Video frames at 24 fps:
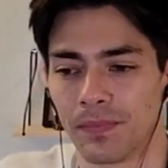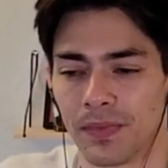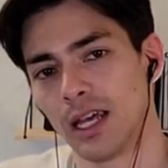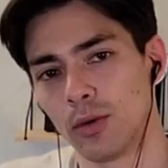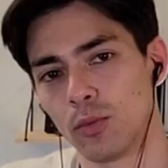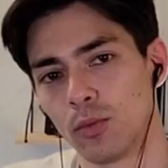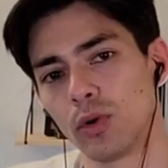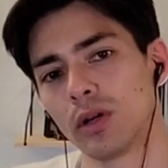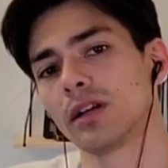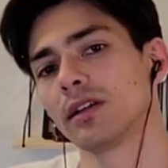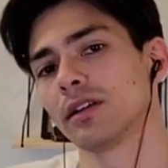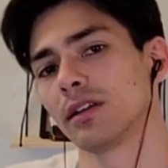
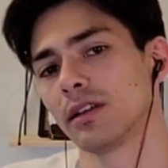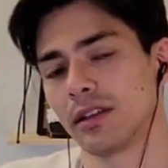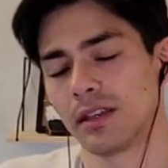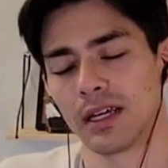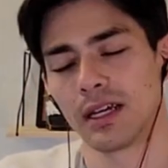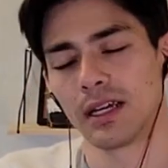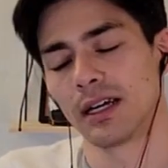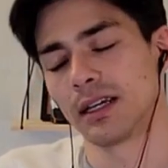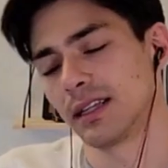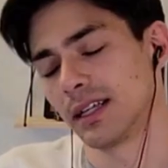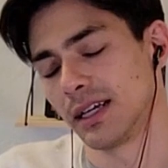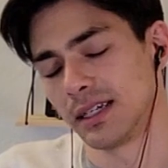And one other
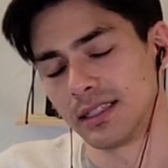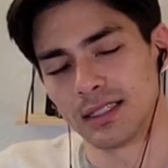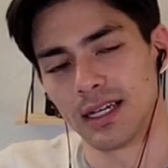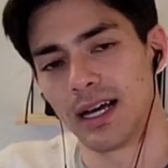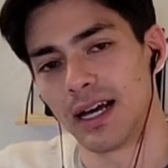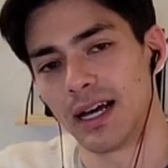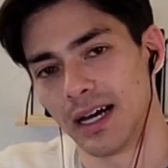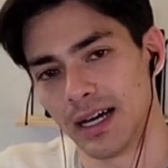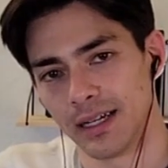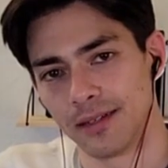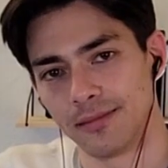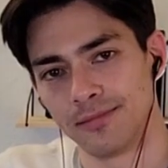thing I'd like
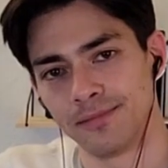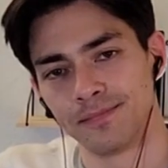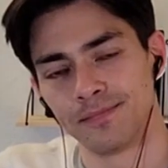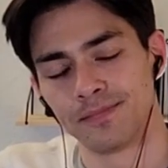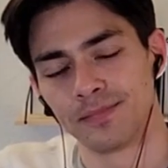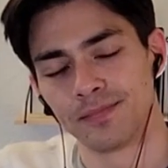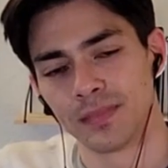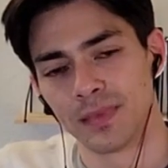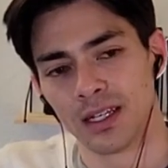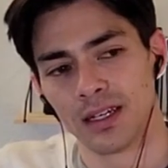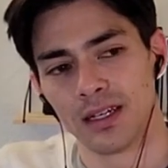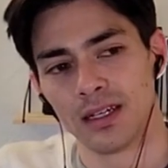to add
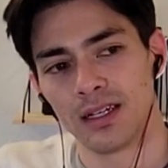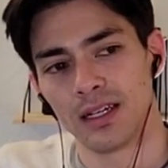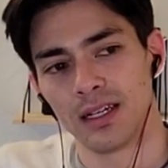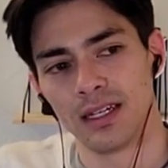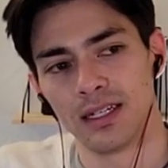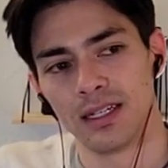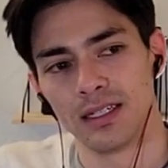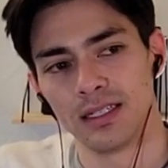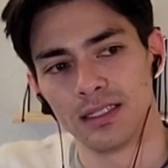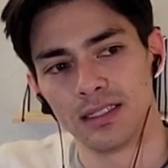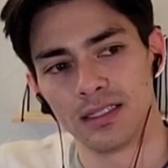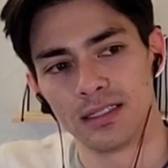
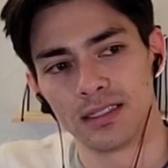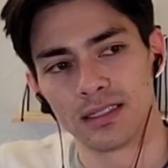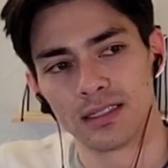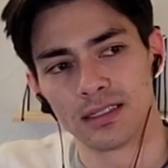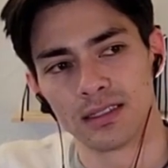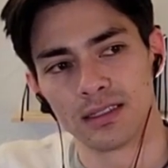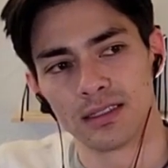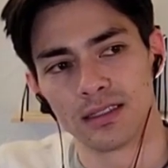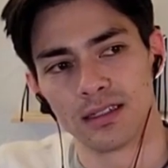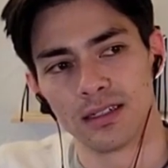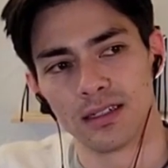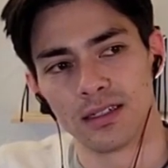
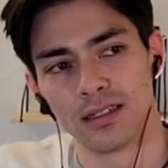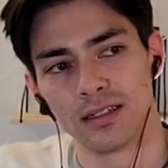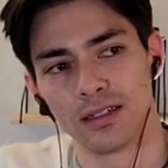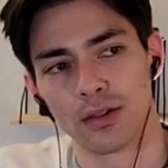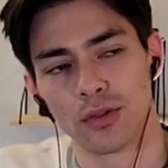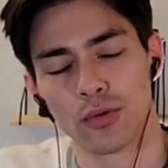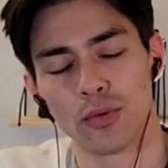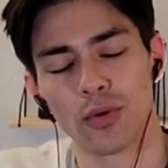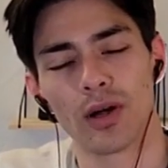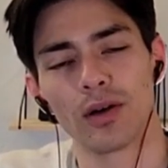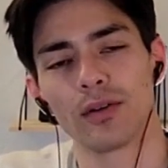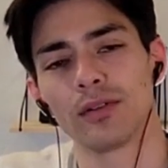is
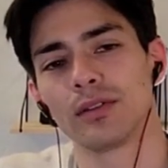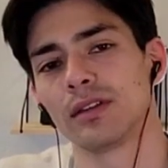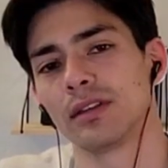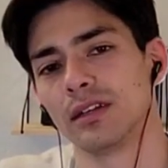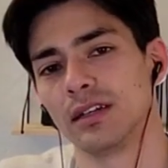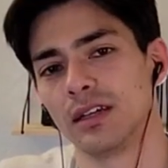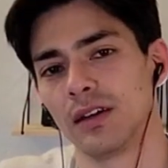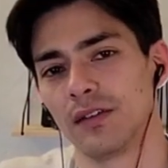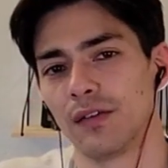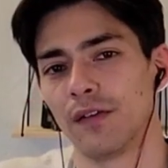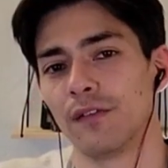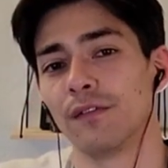throughout the
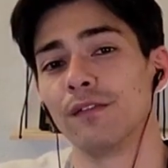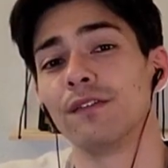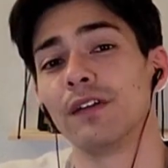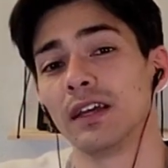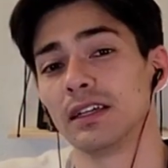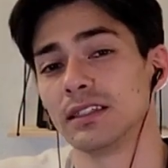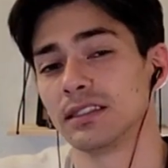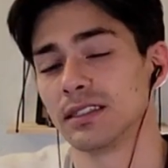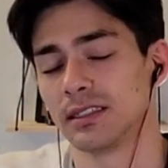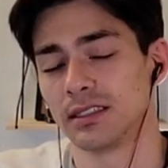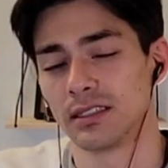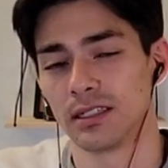different
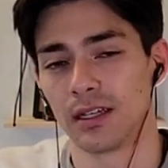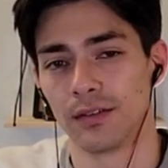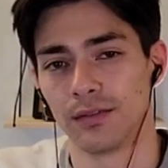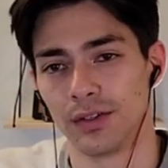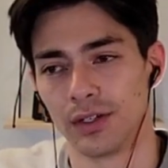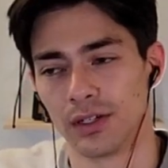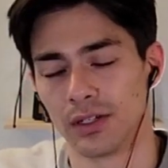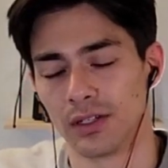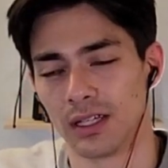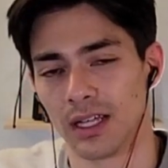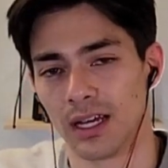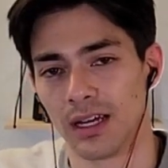phases
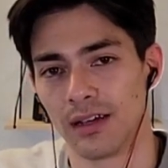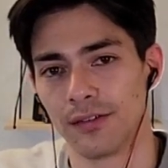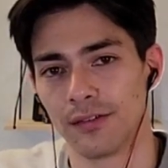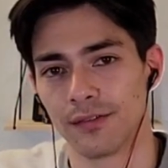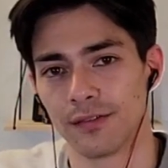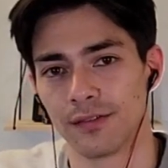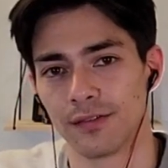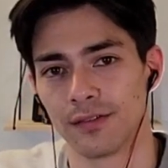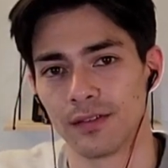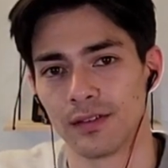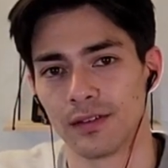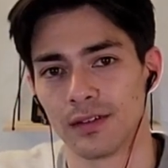of your
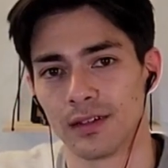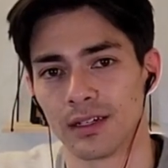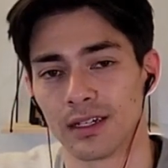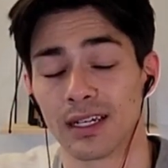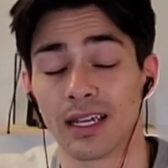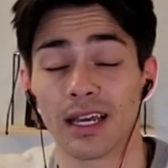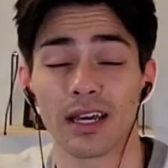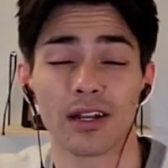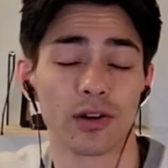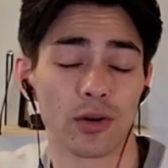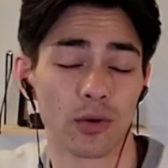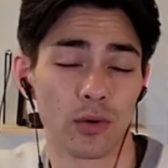life,
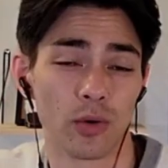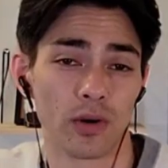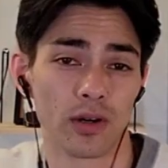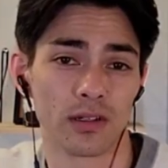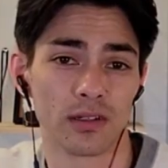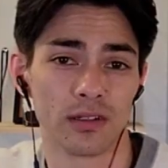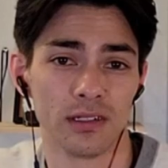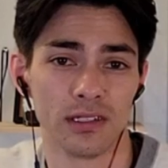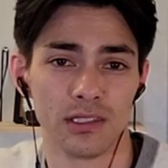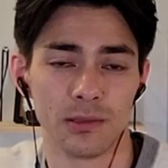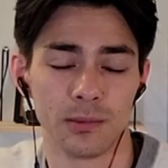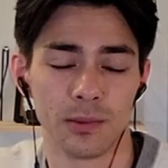
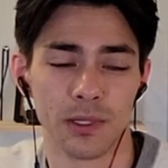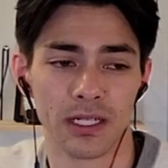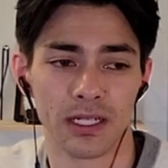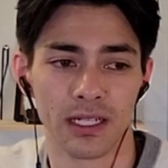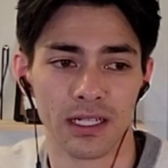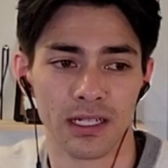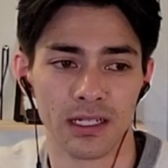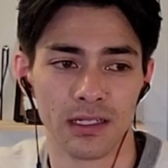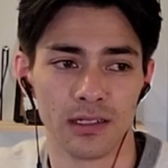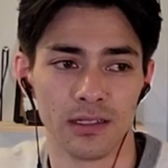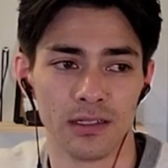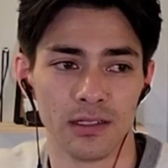categorically
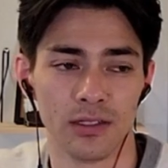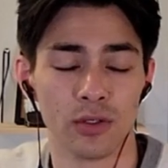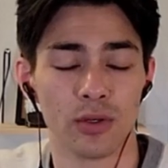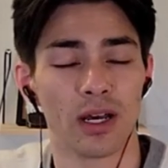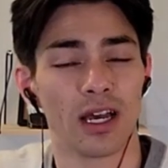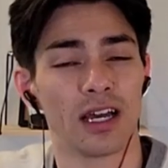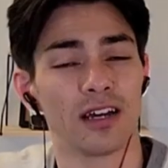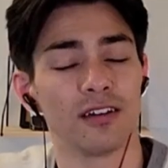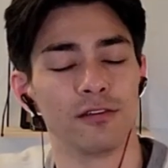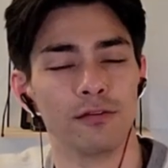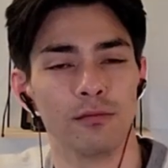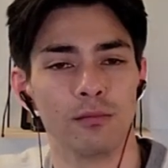speaking, you'll
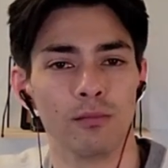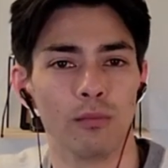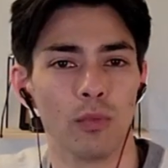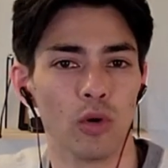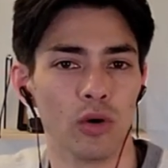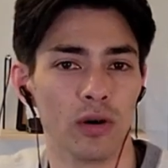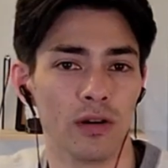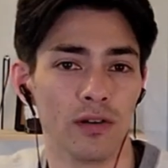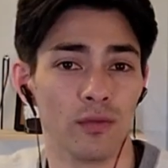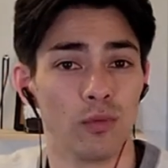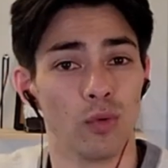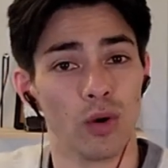have
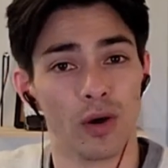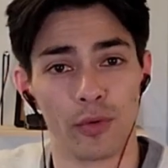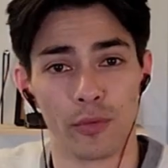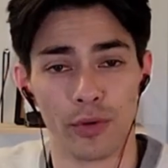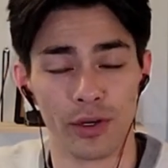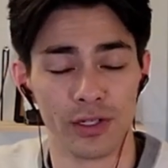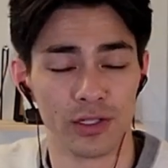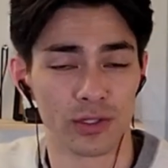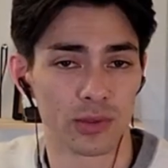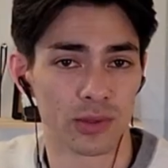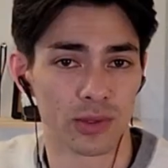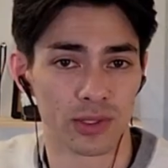more of one
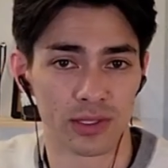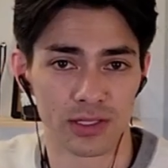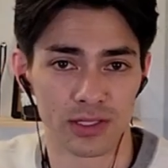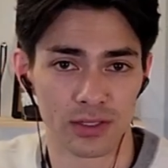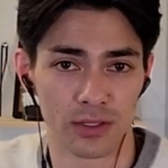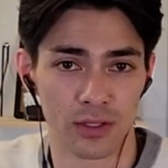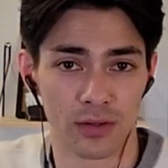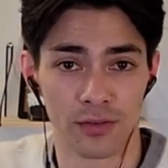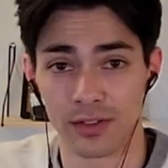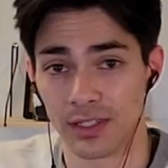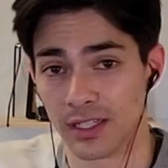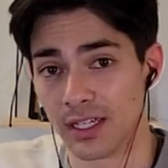
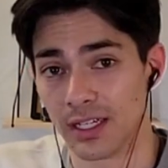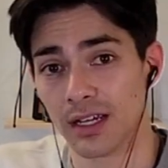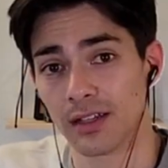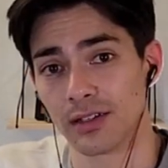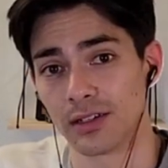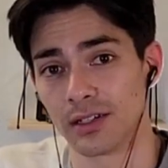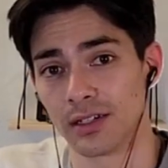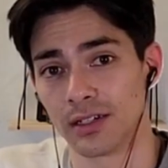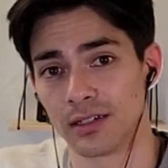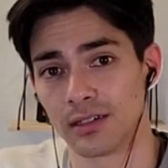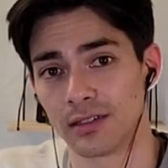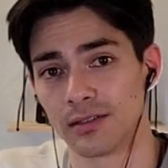resource over the
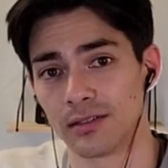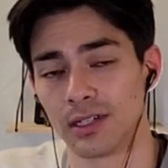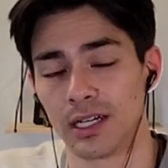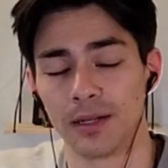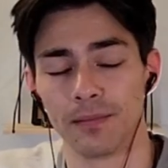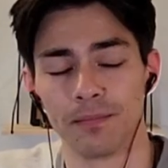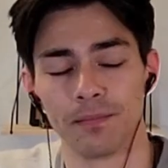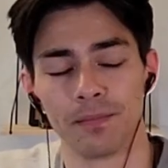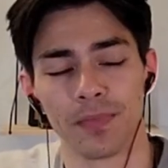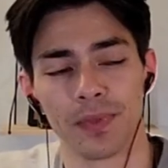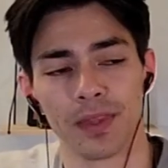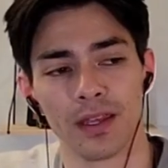other,
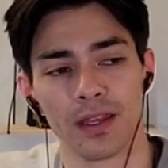right?